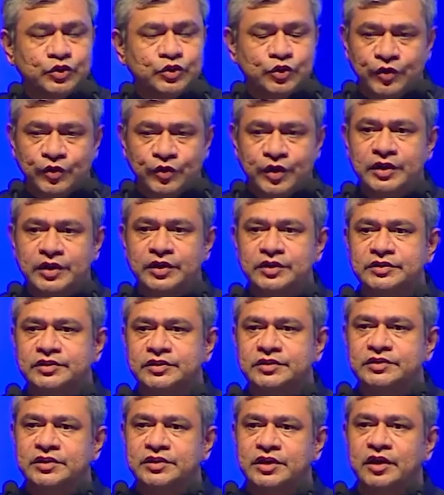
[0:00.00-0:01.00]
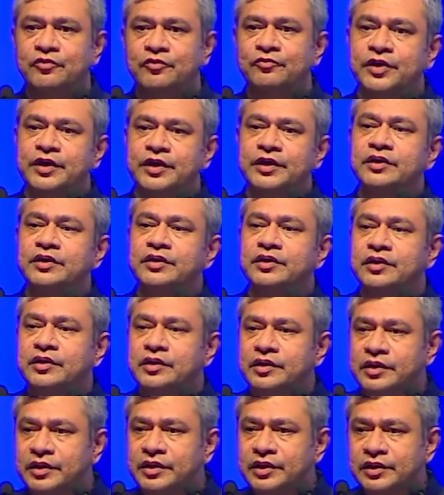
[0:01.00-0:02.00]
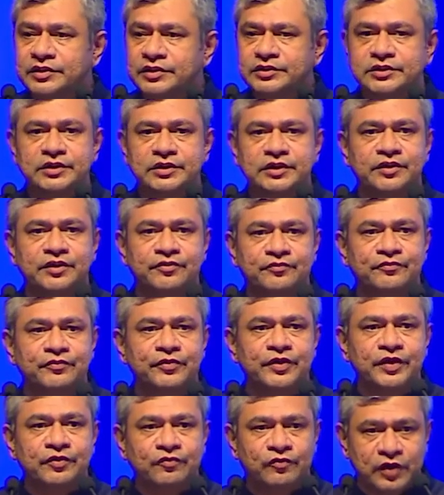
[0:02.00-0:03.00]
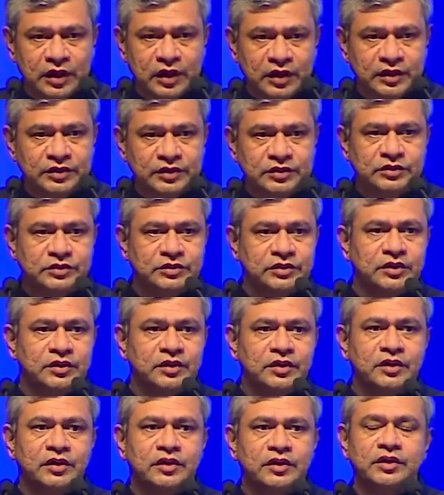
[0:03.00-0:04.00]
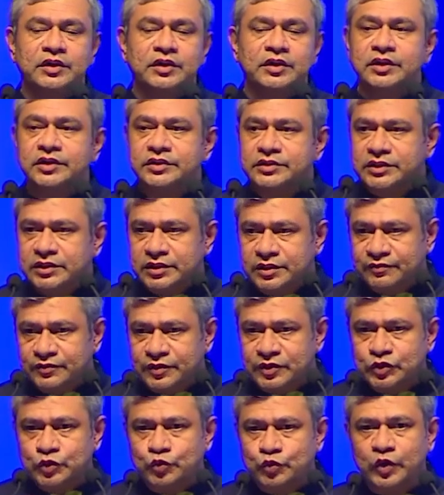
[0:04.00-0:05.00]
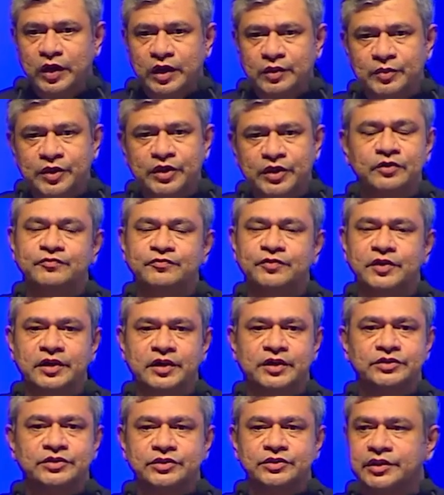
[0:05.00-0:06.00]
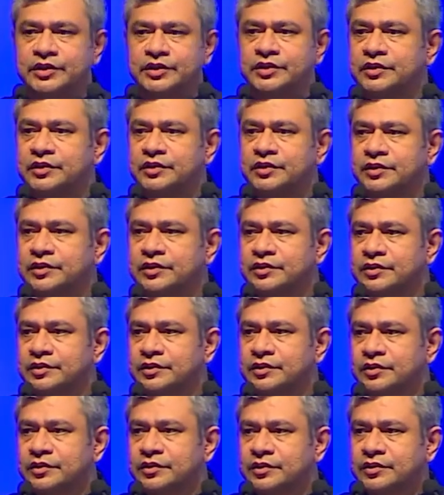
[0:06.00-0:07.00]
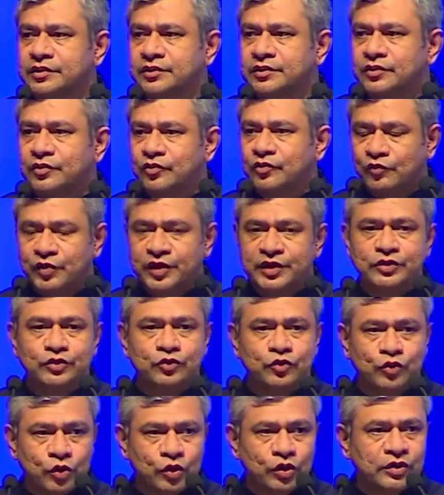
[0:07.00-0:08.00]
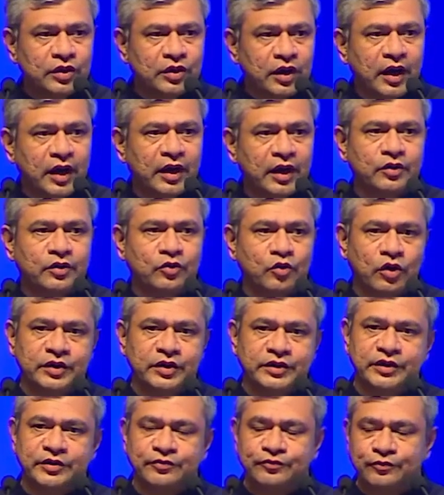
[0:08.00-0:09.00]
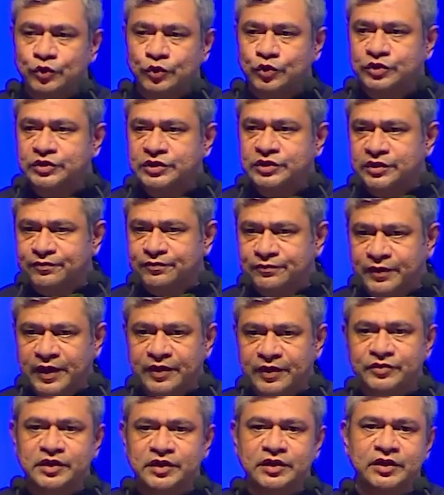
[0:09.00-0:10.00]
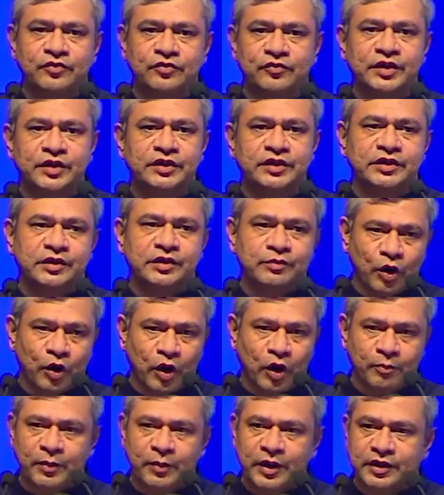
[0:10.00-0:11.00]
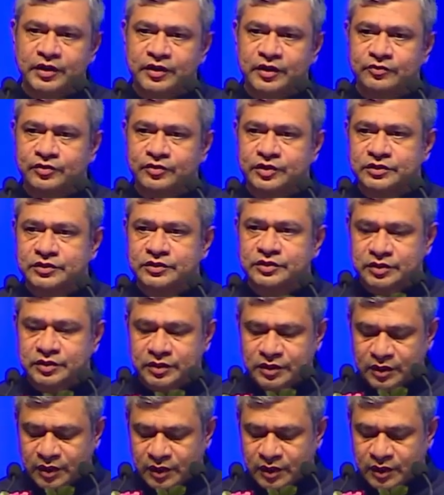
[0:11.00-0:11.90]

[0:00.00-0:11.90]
towards covering each and every village, each and every square meter of the country with good, high quality 4G, 5G coverage and broadband coverage.